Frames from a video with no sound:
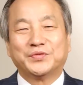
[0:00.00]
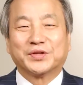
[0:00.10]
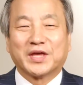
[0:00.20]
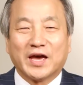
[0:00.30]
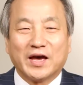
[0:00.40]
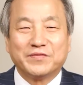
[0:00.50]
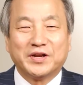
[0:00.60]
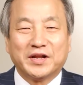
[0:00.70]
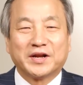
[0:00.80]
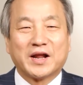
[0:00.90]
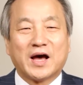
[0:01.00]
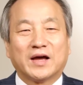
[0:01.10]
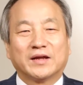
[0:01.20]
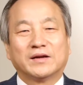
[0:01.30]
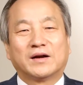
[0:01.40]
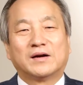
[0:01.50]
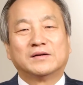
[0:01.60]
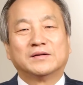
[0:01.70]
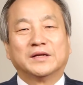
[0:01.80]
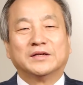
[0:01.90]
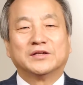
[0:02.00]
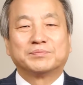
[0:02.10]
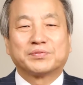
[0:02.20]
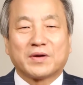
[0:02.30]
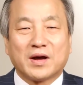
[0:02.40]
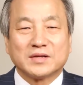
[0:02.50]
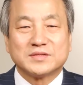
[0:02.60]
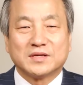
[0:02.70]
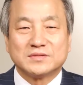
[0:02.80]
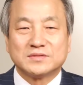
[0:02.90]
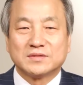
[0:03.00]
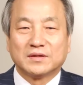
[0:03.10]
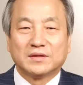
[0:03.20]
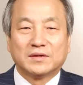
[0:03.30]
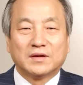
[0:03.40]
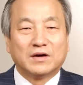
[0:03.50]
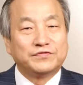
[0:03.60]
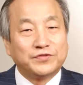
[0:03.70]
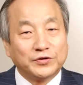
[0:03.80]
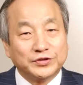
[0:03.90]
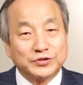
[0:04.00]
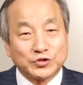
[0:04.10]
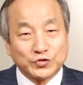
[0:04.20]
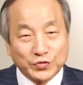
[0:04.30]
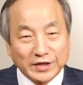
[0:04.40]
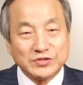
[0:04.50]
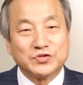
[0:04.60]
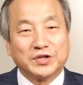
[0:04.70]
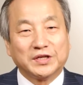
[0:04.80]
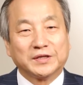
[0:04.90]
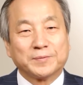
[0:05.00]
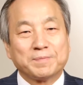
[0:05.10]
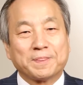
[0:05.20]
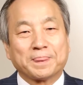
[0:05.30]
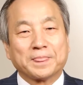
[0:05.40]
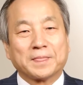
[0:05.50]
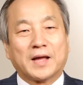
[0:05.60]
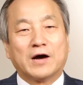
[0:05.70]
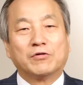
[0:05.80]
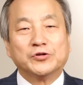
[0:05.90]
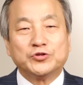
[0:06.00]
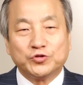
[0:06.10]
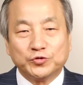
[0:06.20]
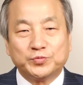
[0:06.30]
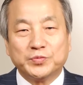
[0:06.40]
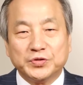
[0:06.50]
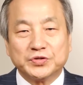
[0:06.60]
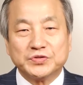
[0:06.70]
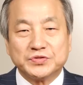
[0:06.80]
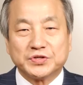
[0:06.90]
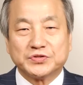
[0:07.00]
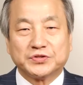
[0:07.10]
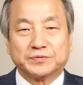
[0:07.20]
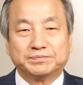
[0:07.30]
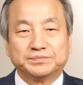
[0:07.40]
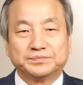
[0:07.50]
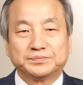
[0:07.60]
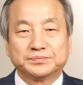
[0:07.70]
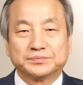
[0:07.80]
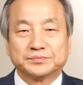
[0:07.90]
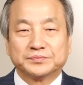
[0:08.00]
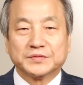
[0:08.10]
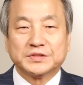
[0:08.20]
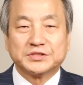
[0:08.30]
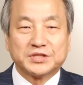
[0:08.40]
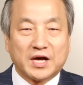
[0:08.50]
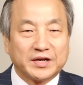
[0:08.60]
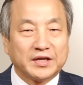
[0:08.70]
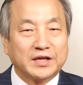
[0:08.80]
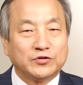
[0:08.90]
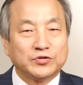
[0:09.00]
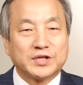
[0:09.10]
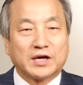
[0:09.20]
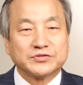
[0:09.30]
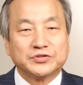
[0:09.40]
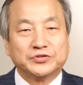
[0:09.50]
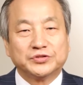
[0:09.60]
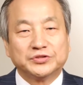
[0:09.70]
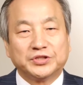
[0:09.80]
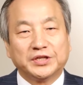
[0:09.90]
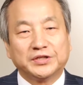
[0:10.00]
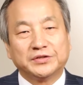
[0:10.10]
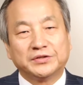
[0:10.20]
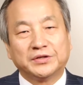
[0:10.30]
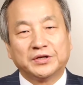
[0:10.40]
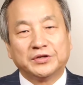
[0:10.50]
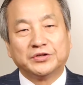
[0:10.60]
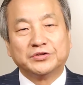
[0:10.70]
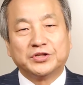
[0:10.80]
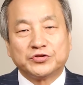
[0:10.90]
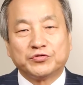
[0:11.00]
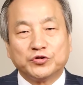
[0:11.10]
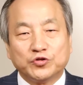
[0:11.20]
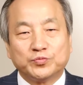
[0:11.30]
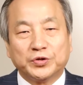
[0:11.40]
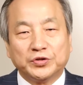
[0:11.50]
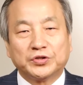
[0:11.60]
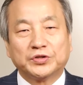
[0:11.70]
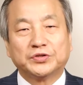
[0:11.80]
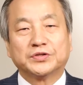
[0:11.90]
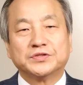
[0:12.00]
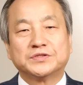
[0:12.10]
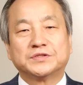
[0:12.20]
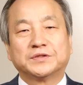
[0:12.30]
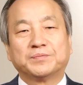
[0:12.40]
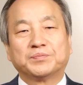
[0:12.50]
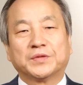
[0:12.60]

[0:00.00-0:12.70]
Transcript: The cabinet and I are in the process of further strengthening our supervision system. Starting in 2013, the district superintendents